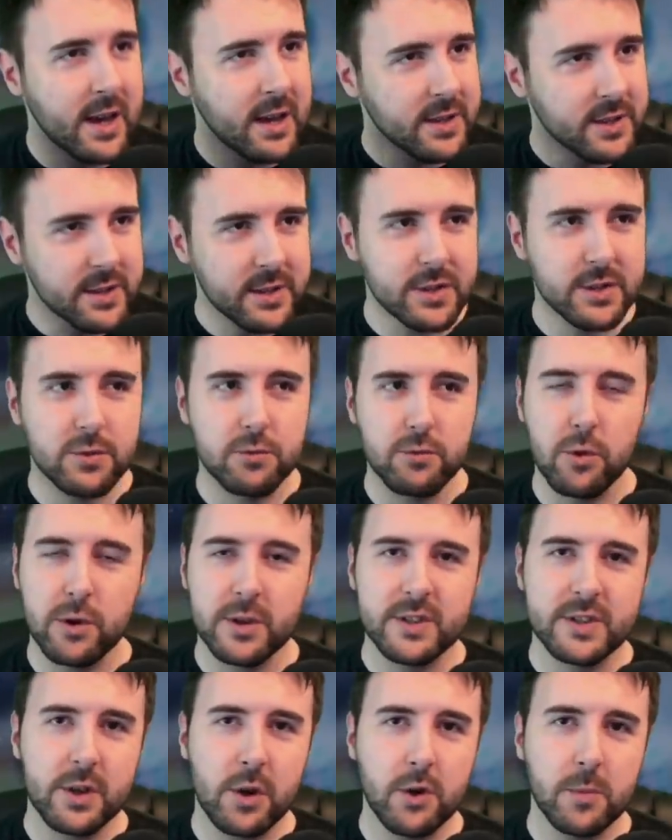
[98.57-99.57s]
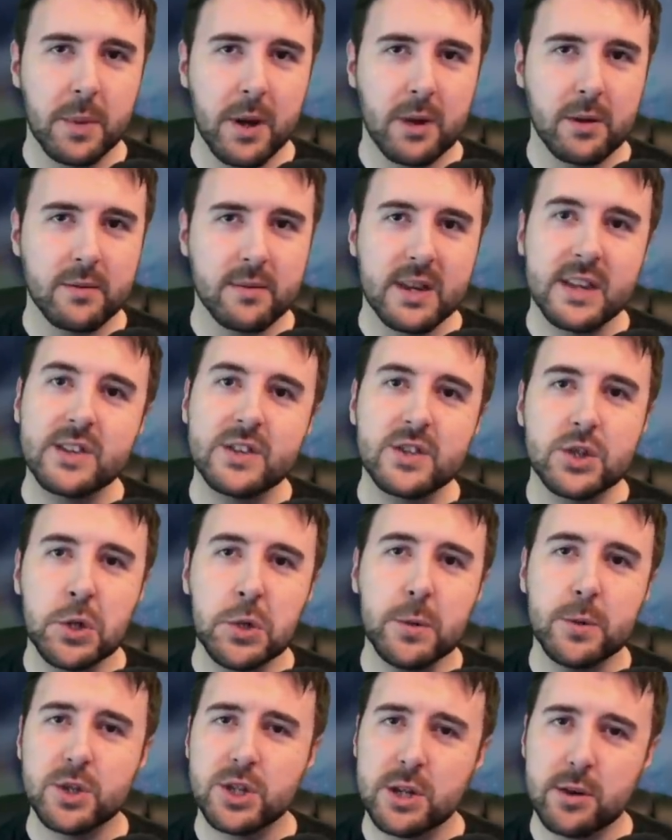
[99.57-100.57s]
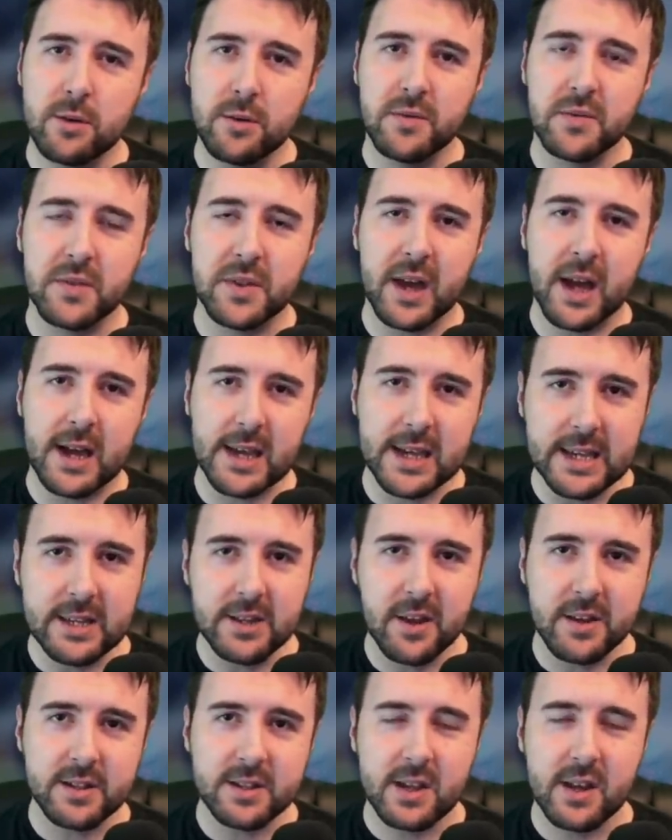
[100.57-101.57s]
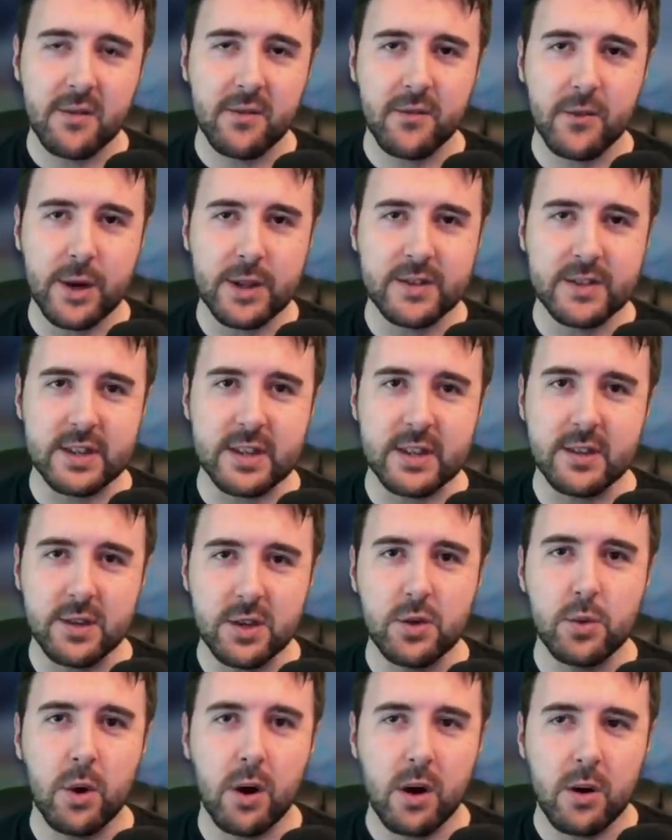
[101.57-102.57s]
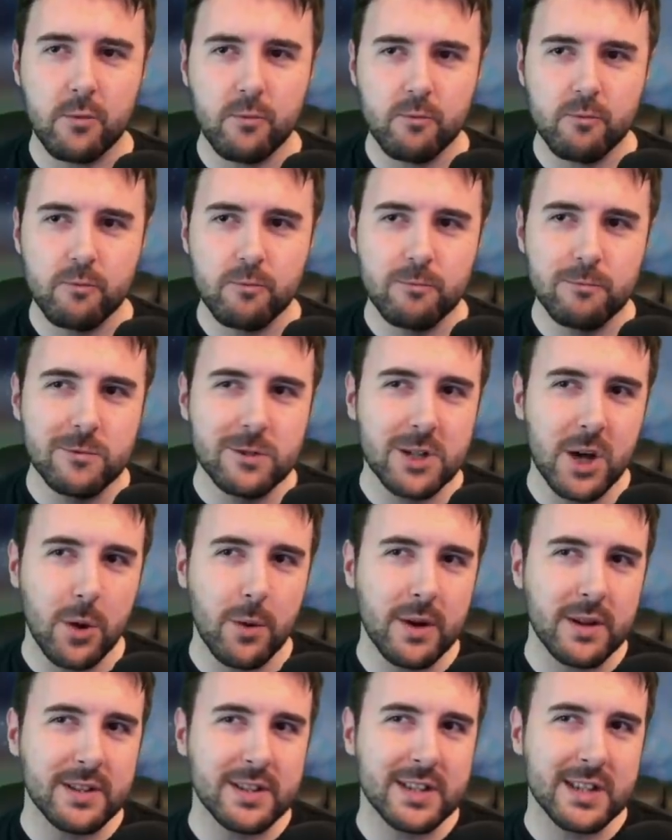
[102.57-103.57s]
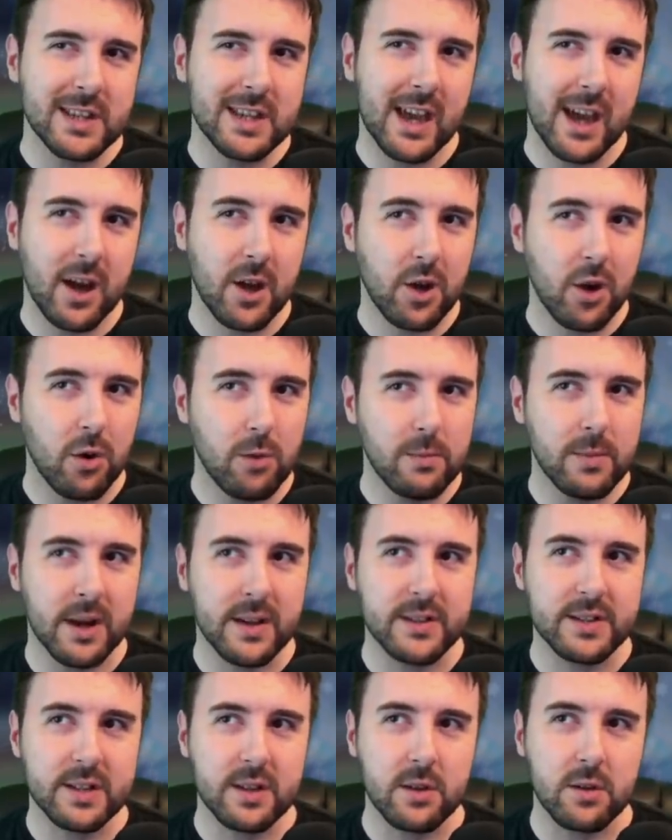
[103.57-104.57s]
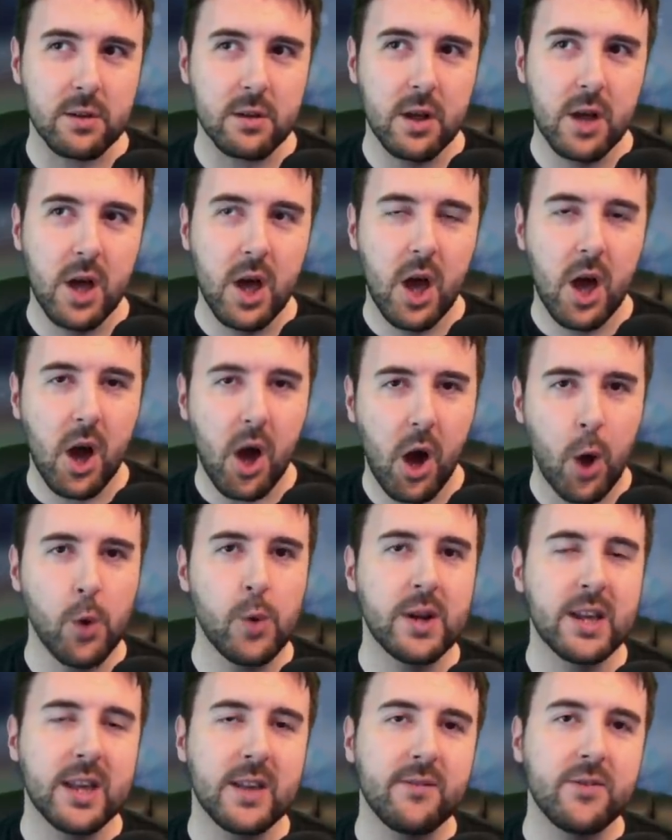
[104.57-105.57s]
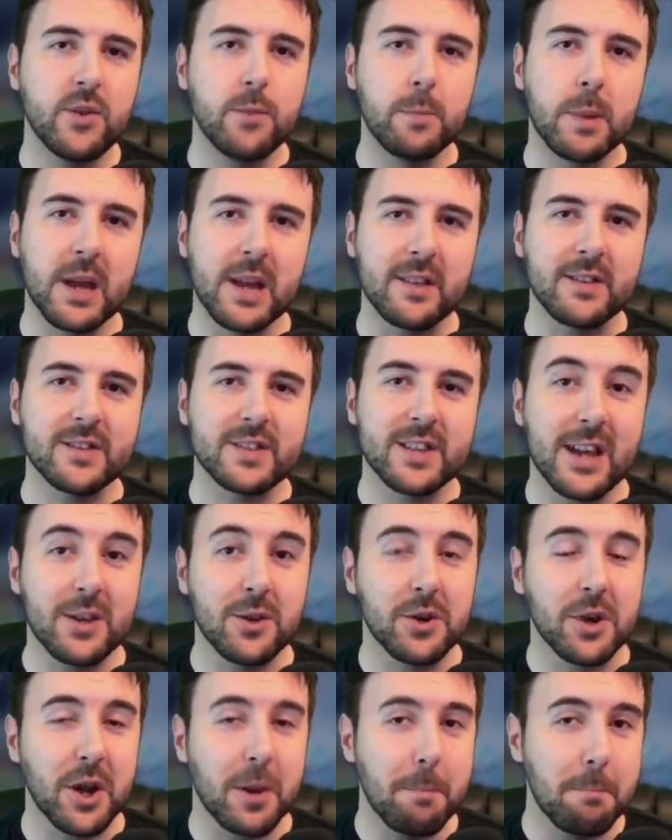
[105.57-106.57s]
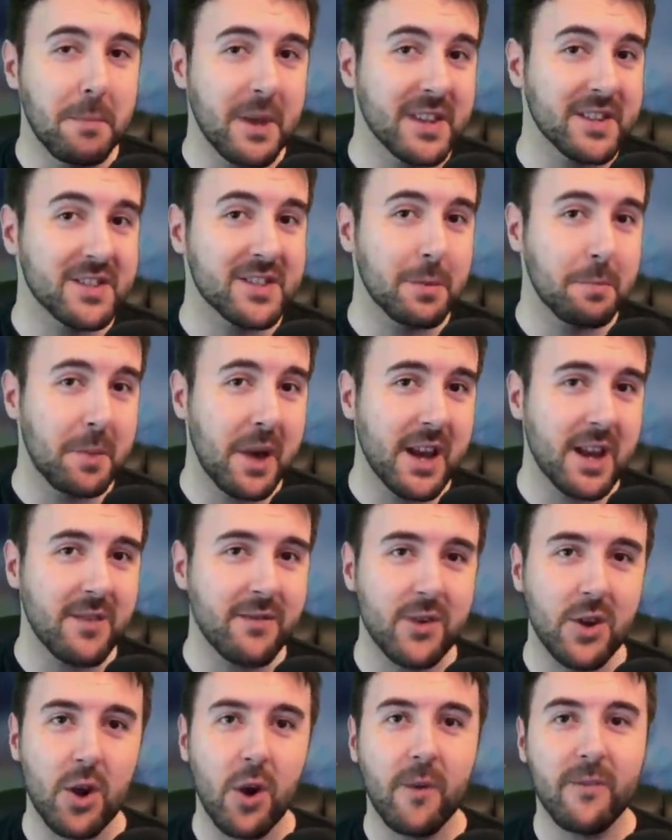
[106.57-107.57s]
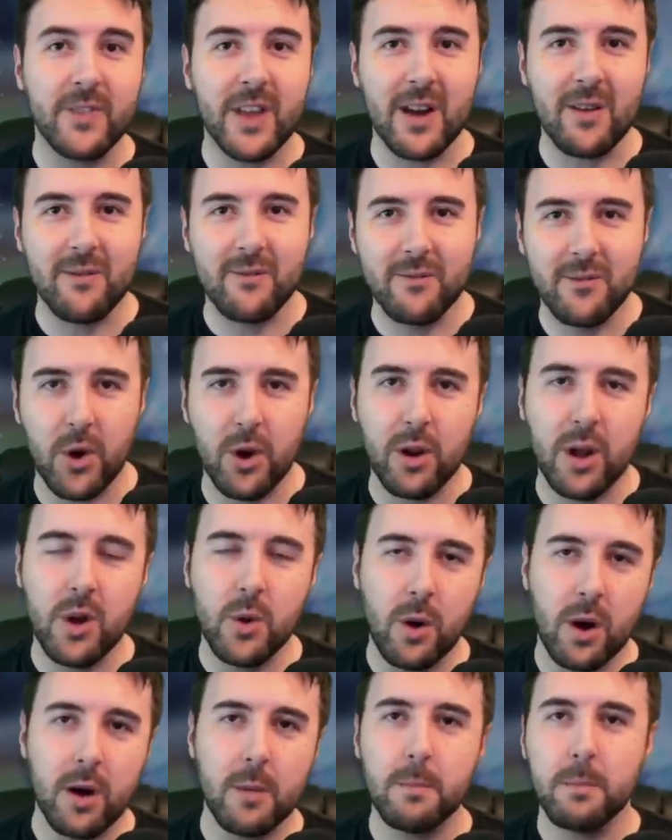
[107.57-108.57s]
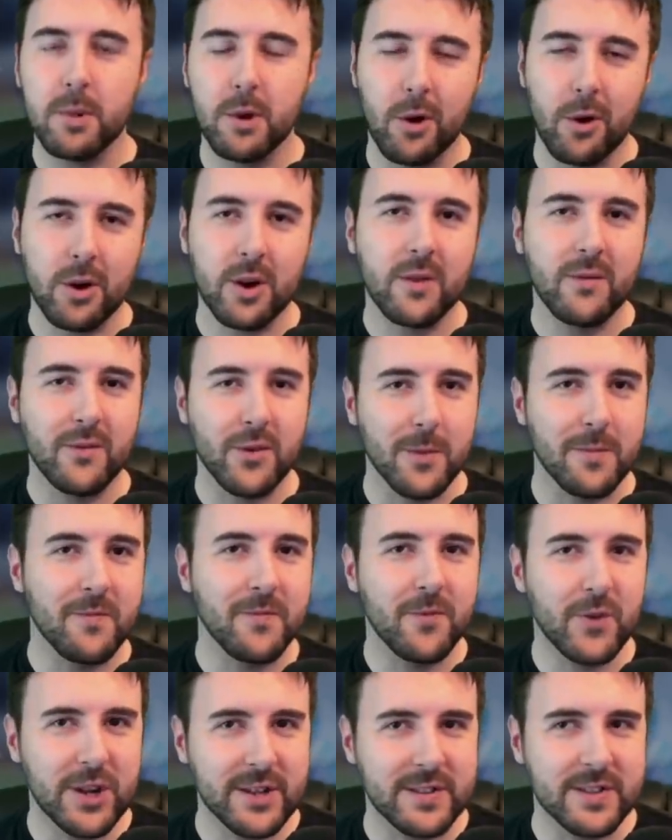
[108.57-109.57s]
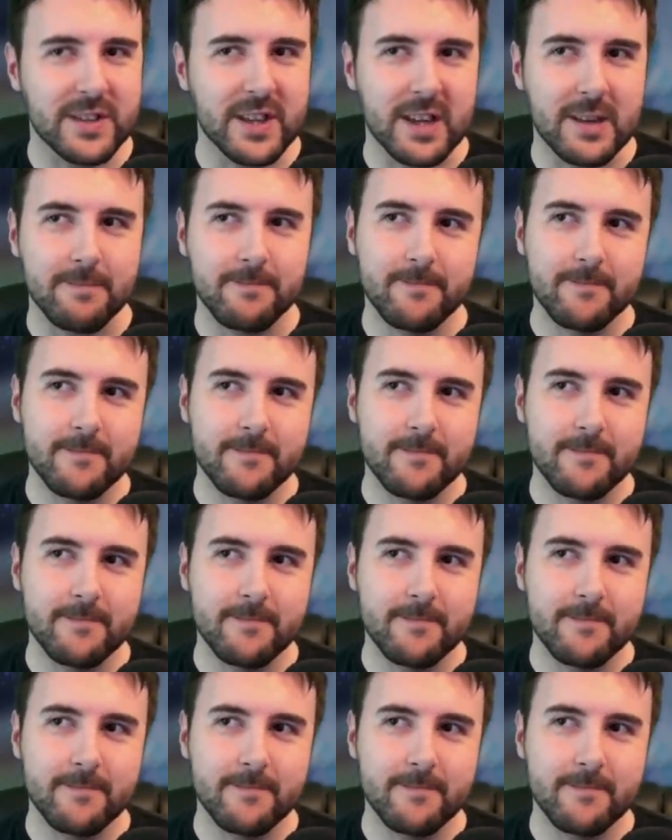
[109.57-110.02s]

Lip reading: Skrorg Snowpelt is too chilled for that. He doesn't have Frenzy. You are going to get a combat skill only if you blitz, and you're going to miss the benefit of that follow-up block from Frenzy.